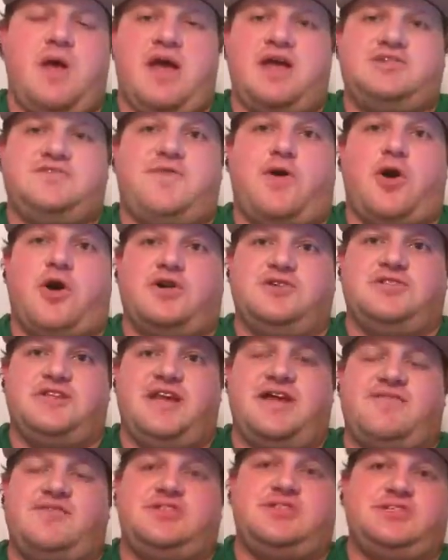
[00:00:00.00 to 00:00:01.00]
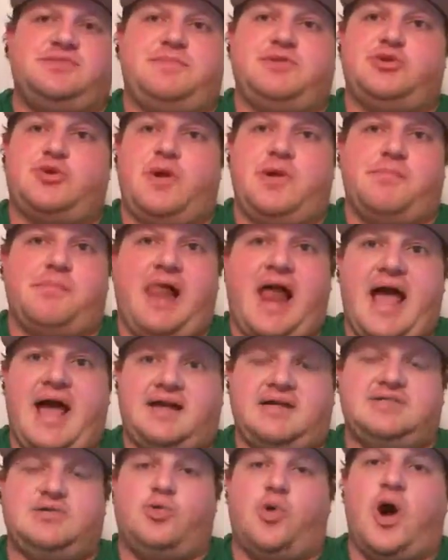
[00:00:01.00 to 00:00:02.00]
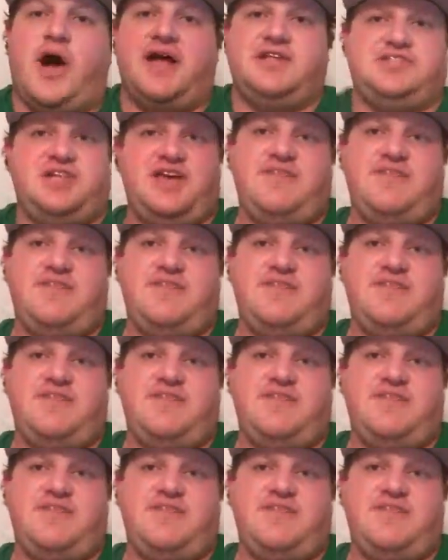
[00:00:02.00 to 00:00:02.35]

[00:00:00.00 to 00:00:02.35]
as far as the differences between blacks and whites,